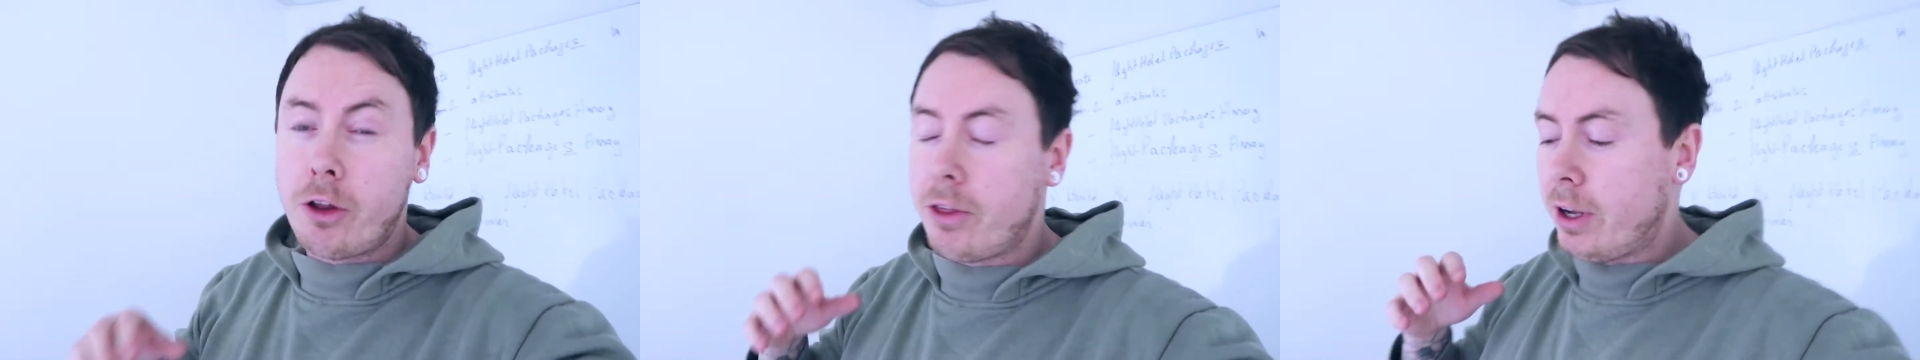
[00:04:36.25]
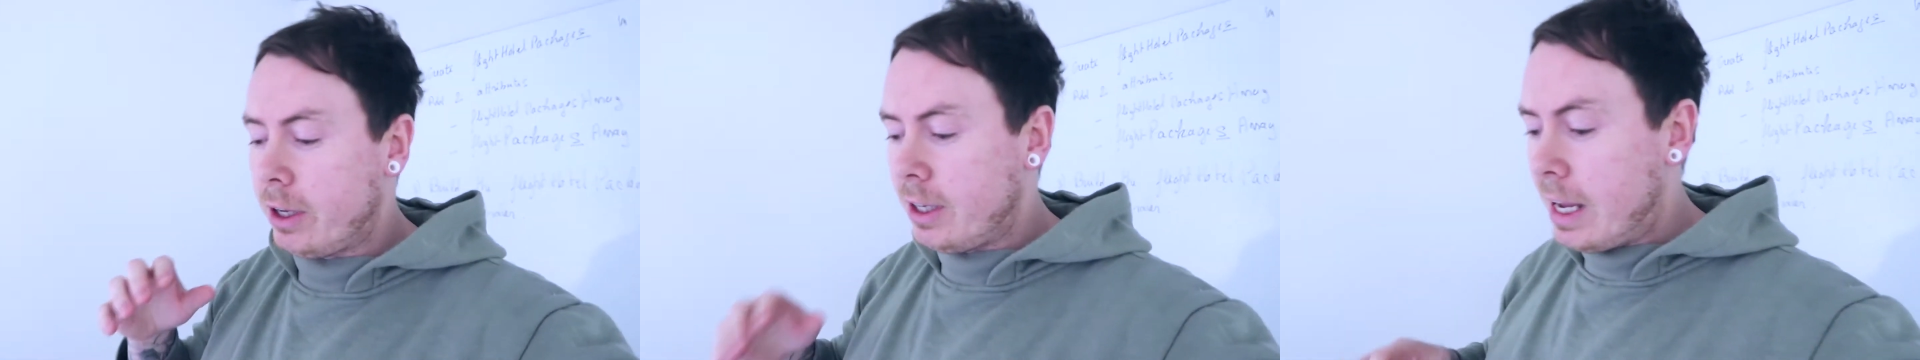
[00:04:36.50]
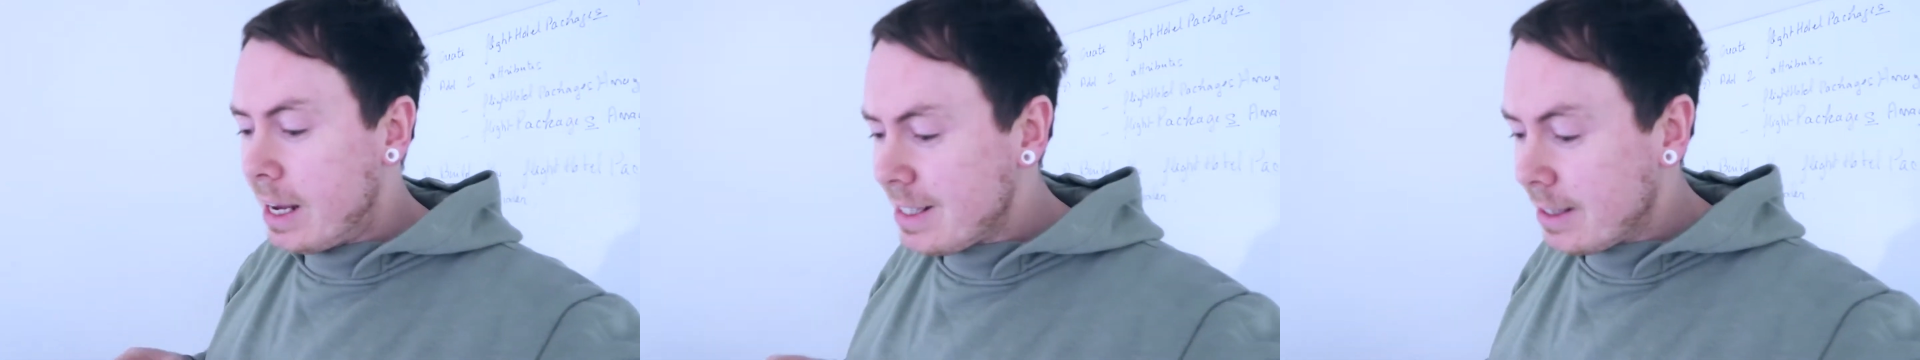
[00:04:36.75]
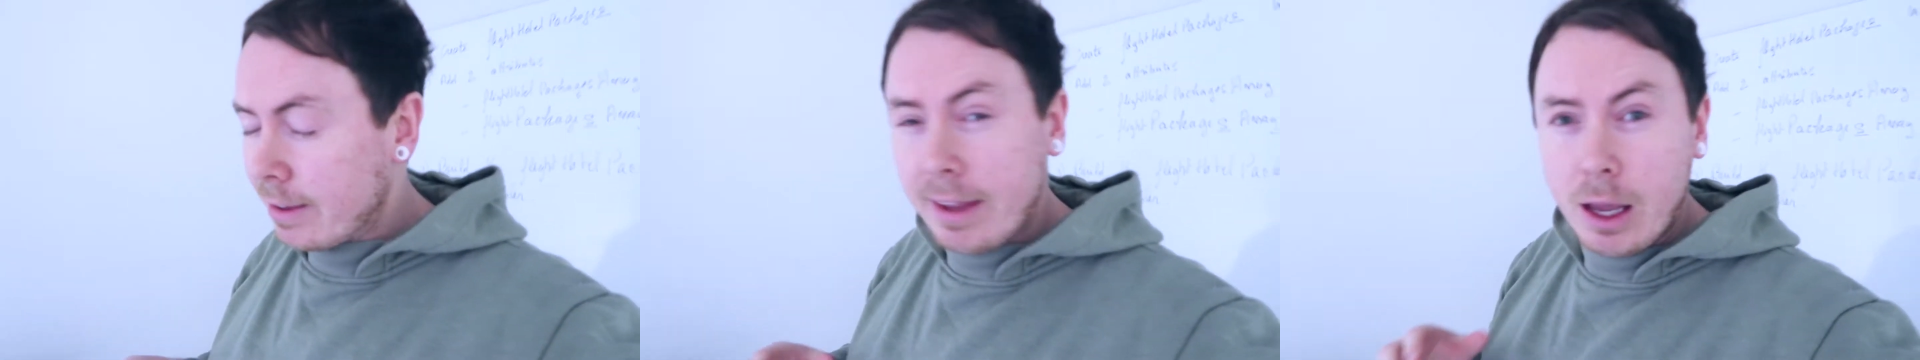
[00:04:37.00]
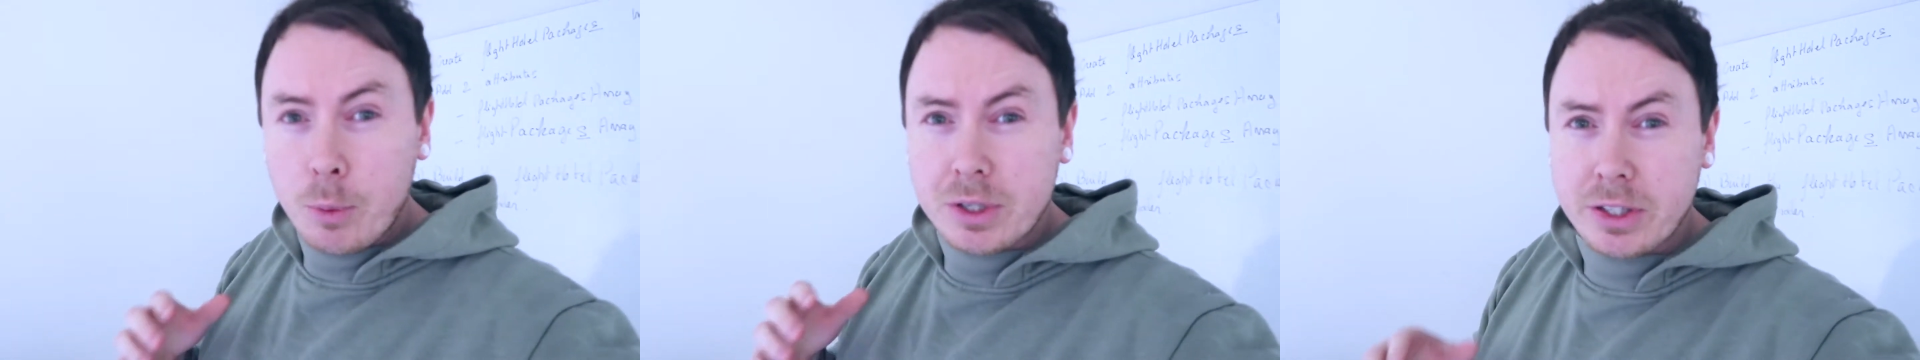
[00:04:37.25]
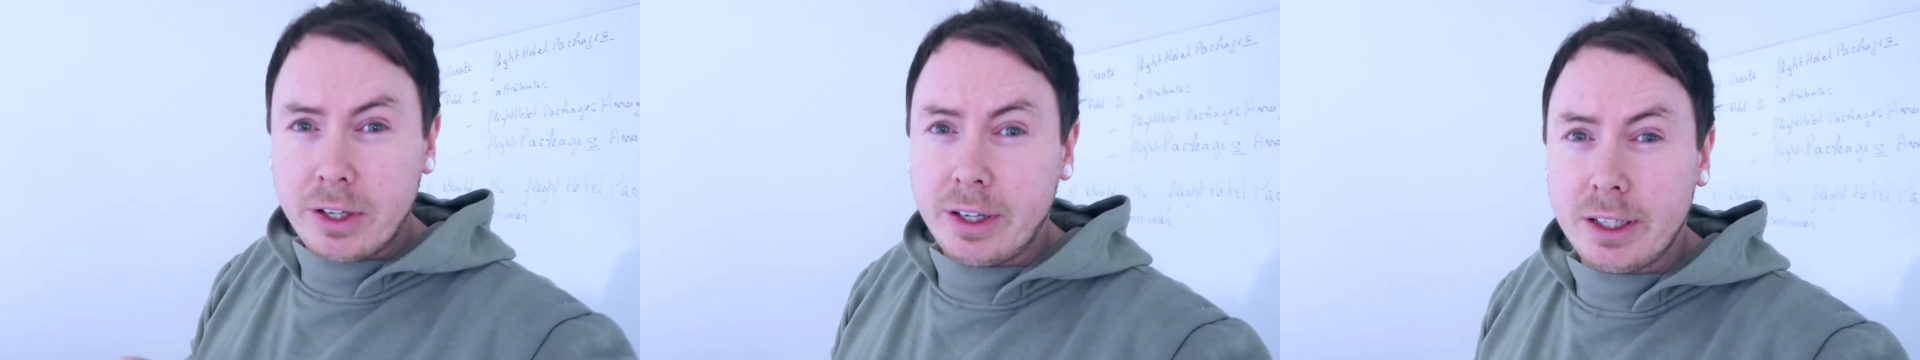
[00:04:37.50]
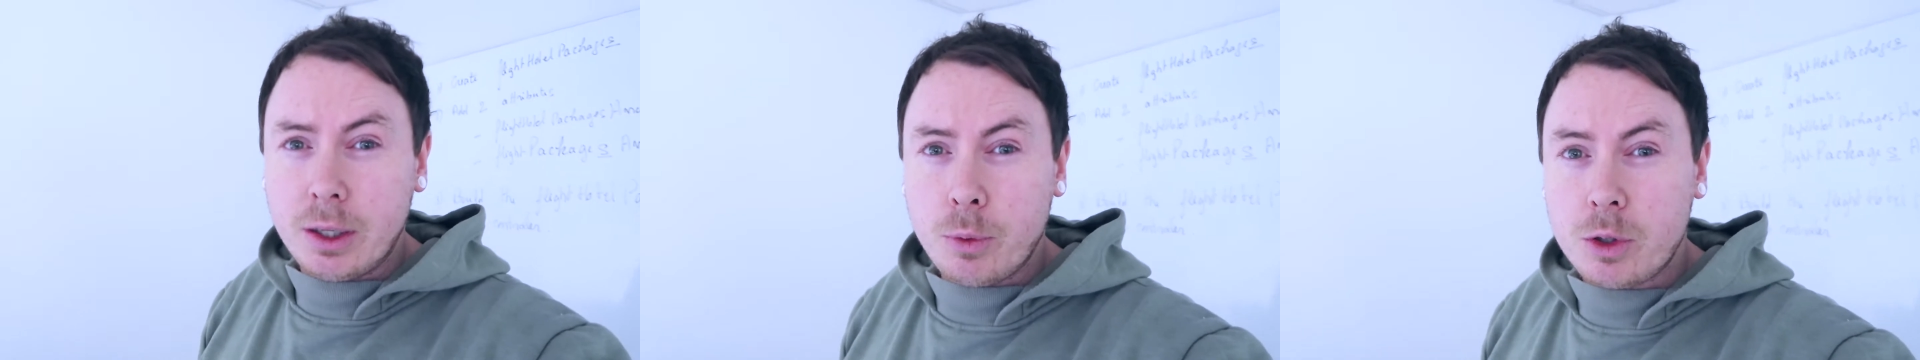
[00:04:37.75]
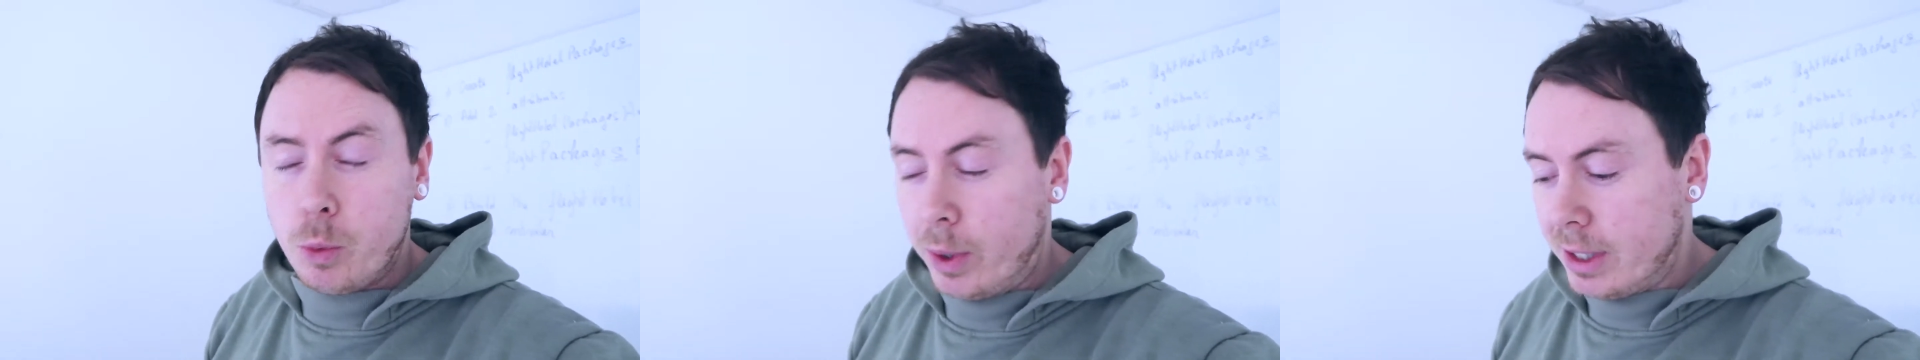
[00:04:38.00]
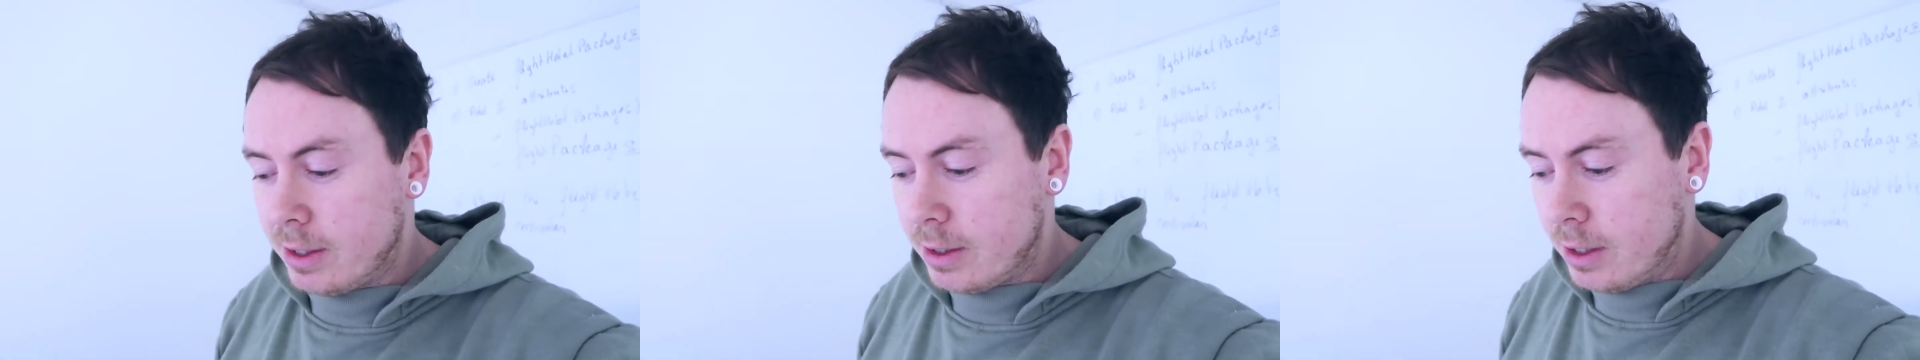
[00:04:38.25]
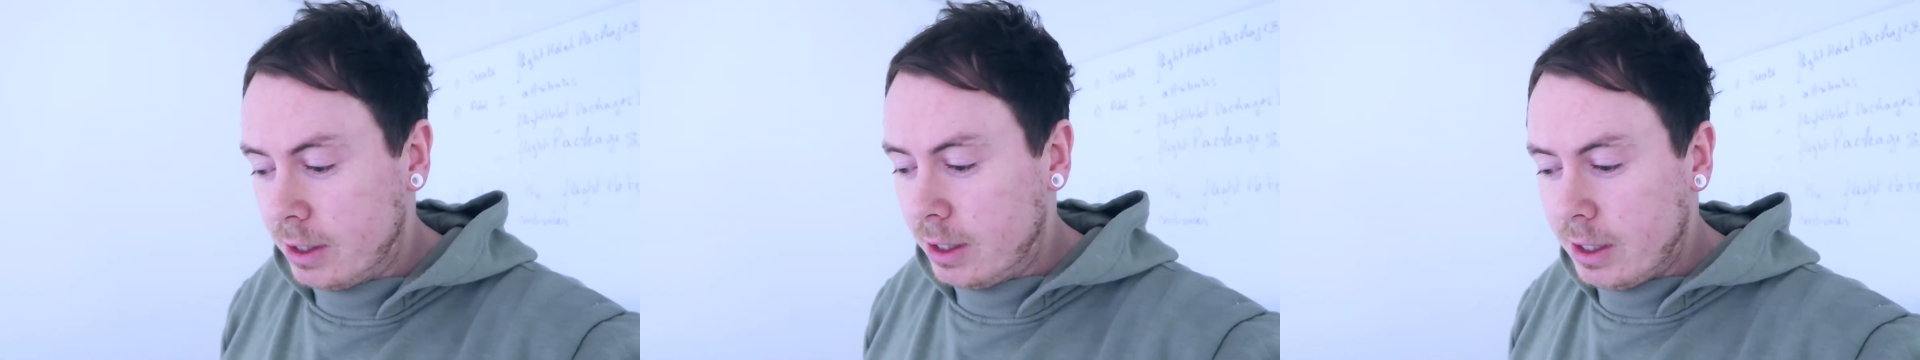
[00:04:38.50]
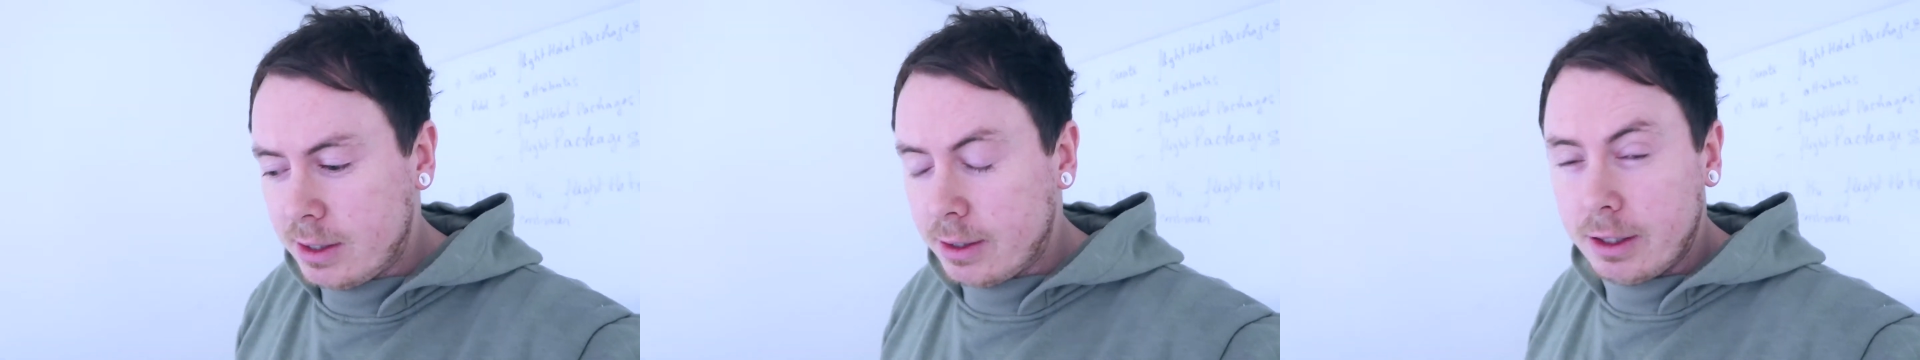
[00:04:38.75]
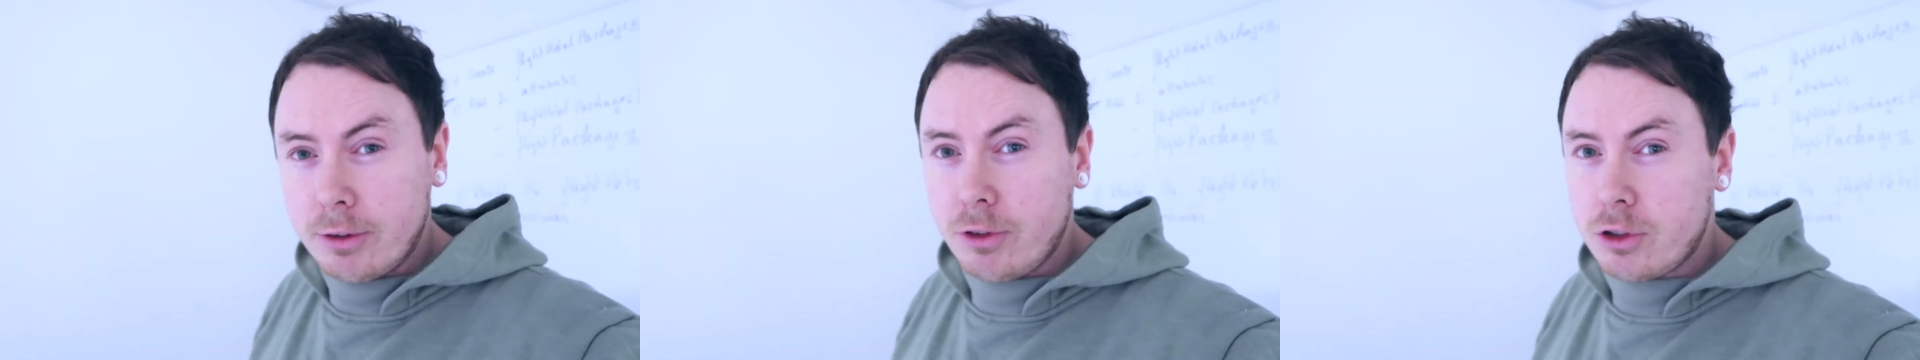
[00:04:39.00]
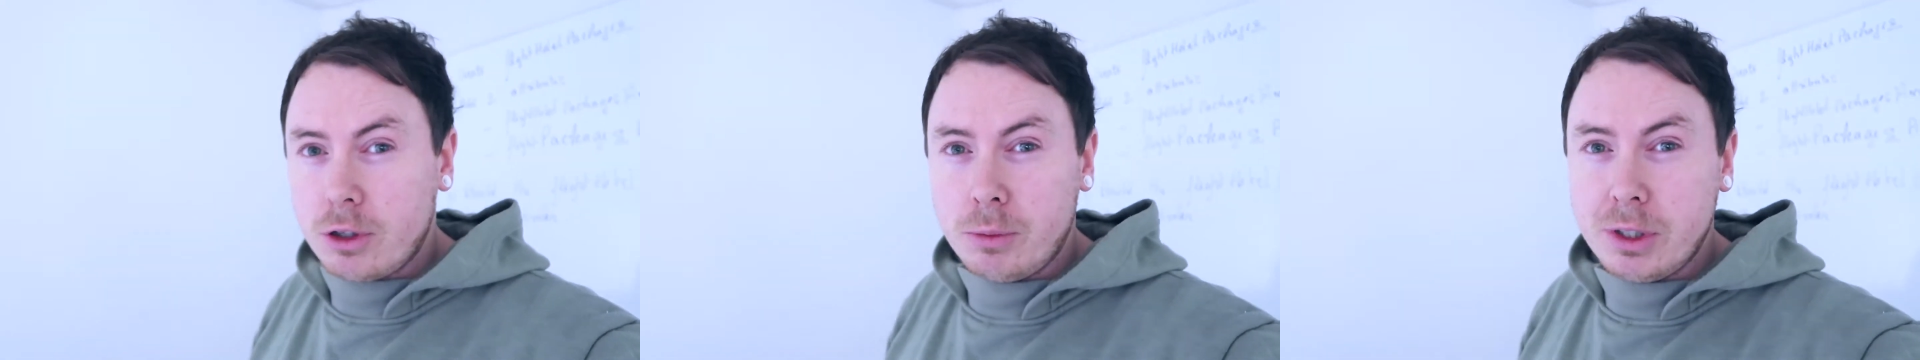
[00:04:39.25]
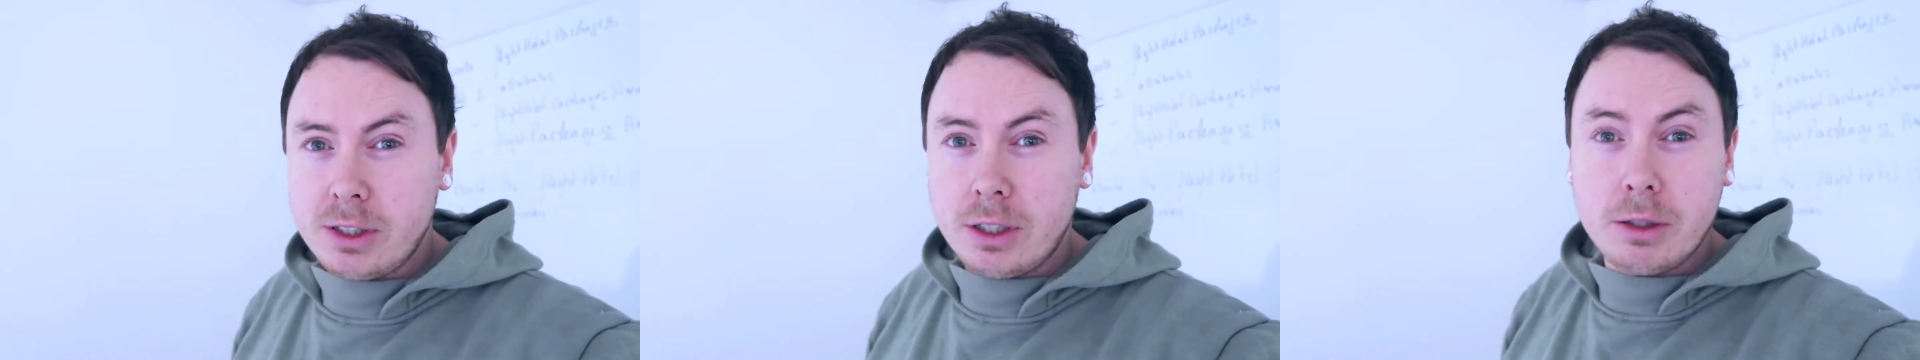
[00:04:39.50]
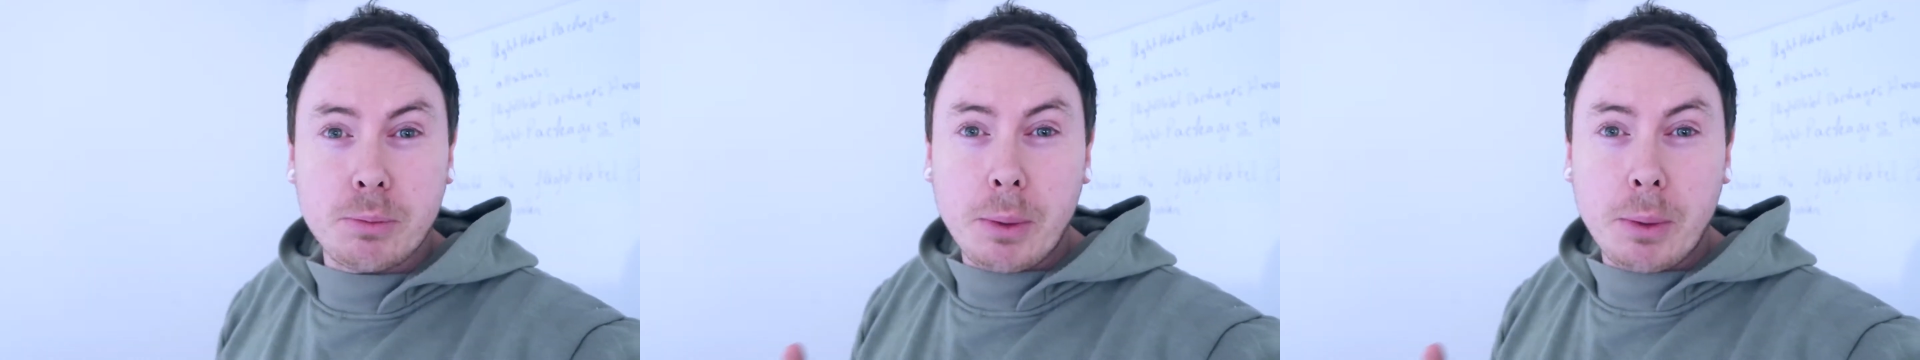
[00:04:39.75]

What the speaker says: I think yesterday I was thinking it was Wednesday yesterday for some reason,